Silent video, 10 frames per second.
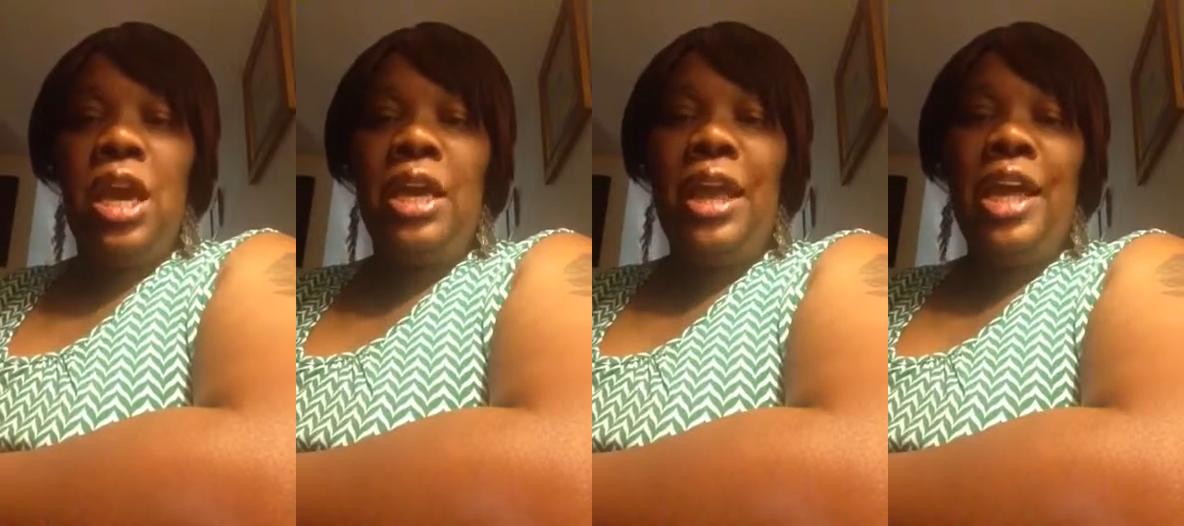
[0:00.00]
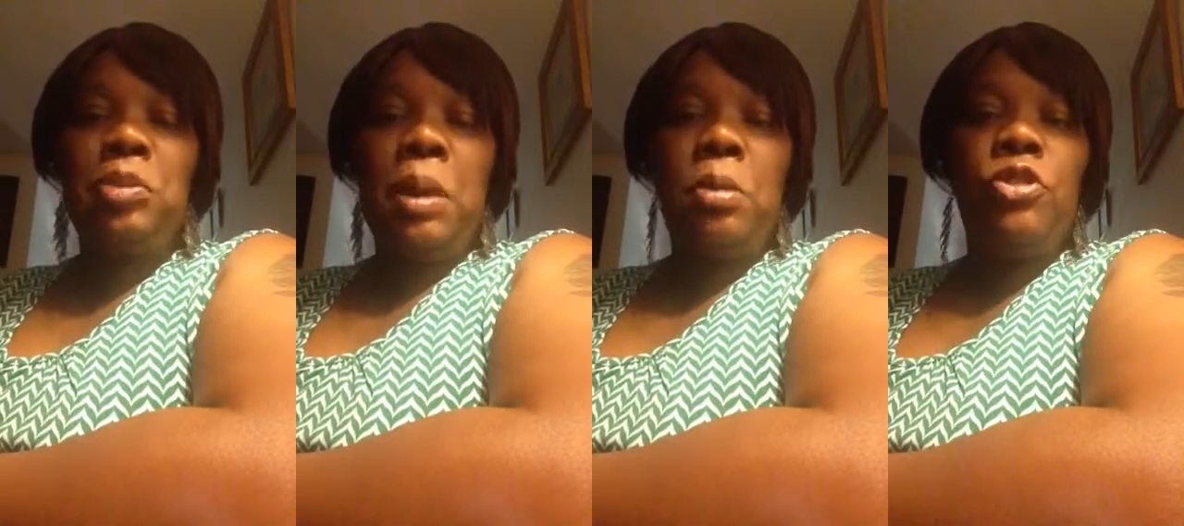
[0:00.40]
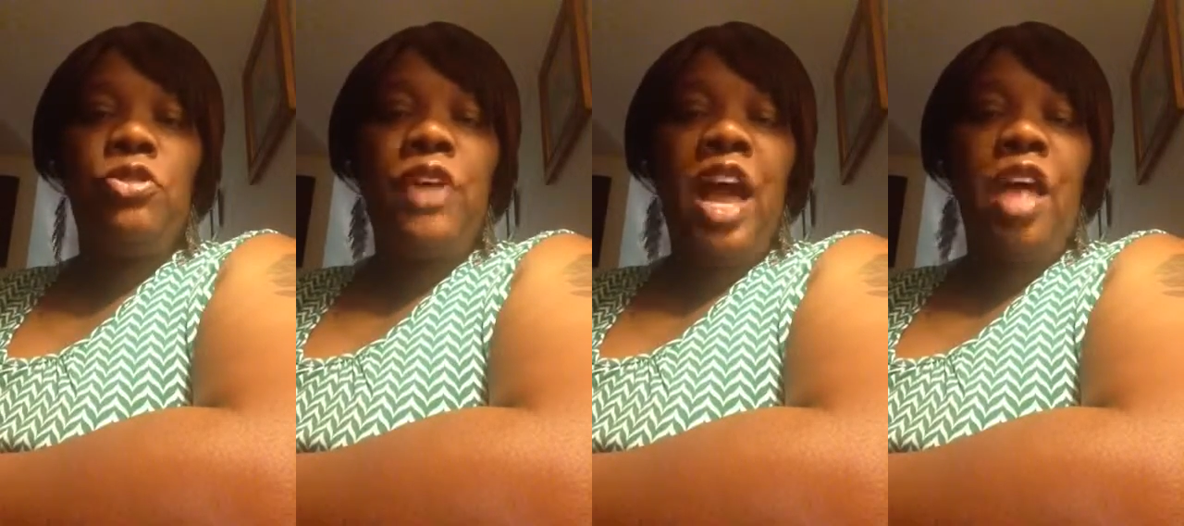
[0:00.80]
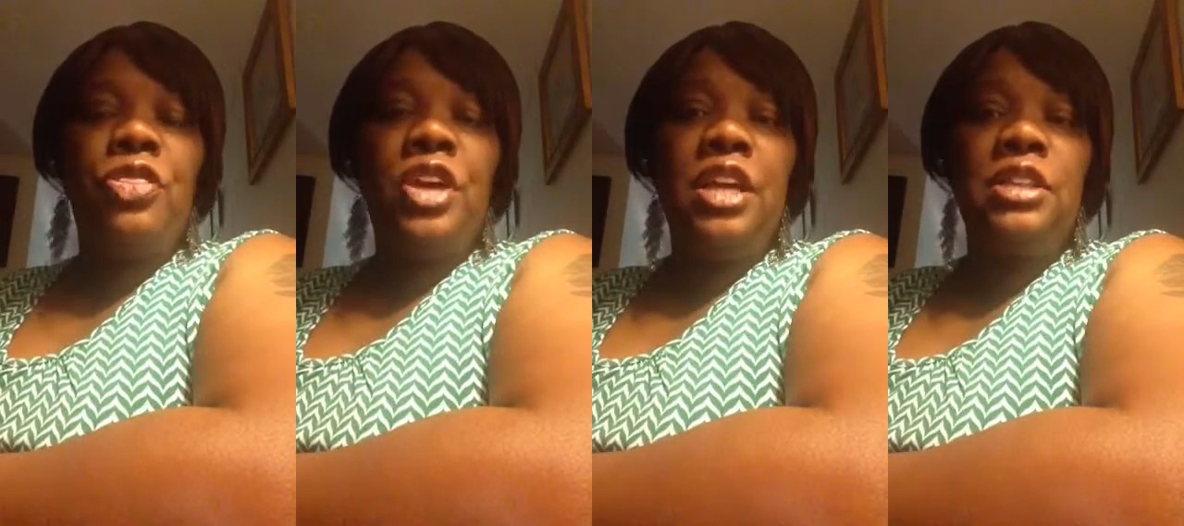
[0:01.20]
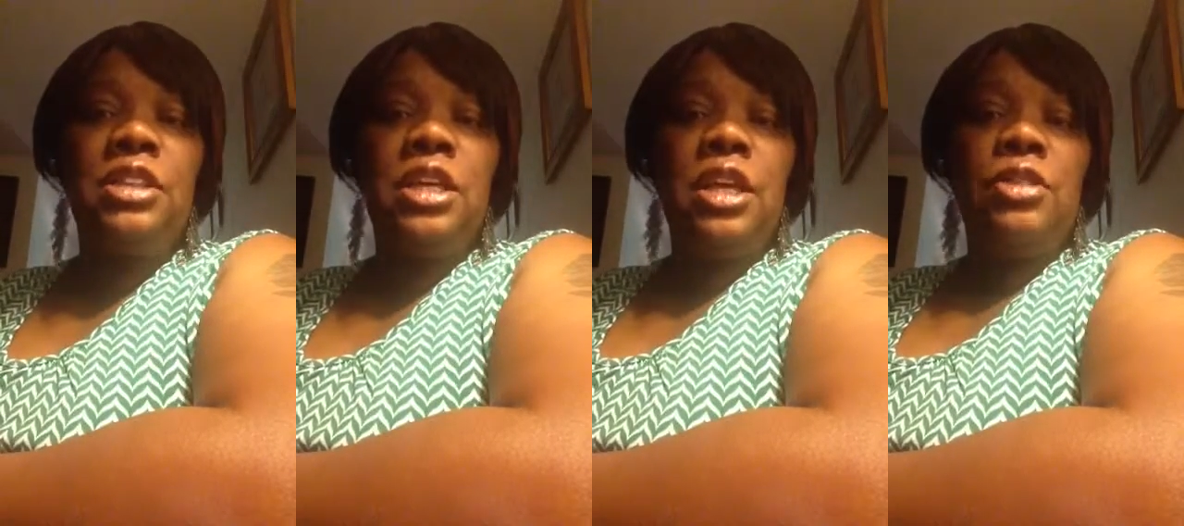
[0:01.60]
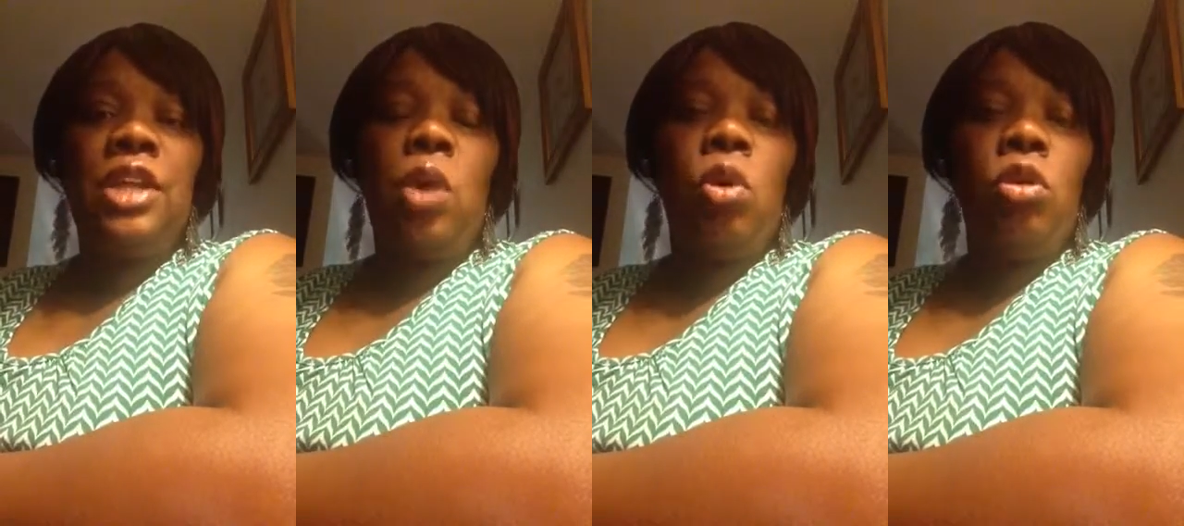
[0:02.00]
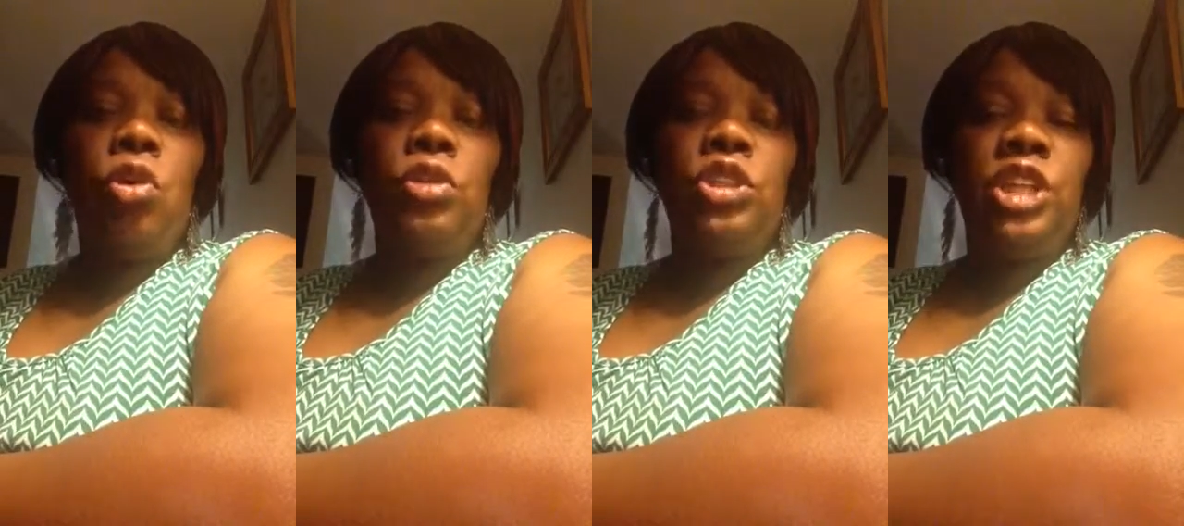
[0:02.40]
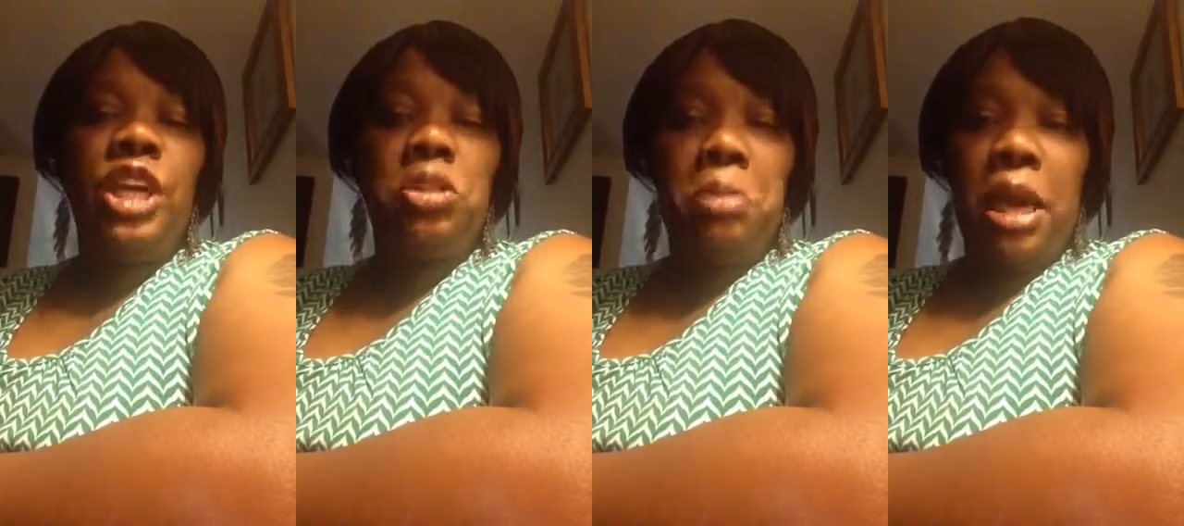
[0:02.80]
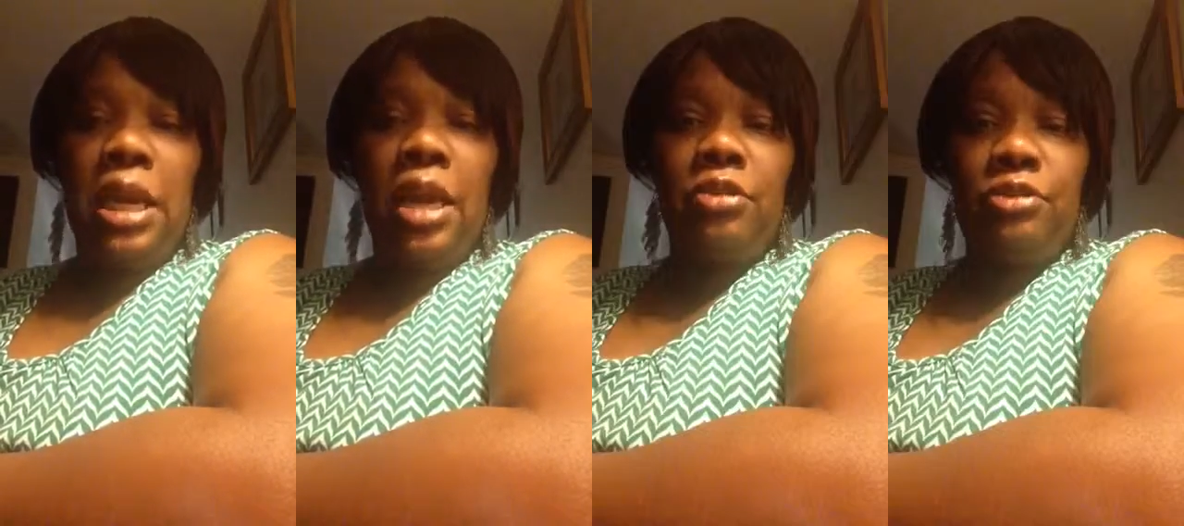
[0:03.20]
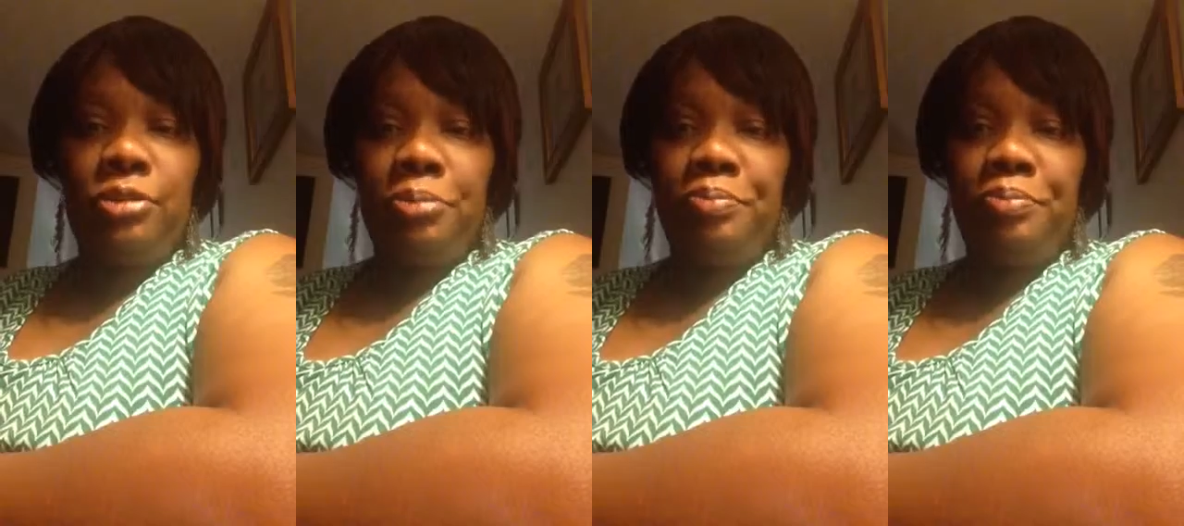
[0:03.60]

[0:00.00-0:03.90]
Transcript: And I asked probably for five things that I want God to change in my life.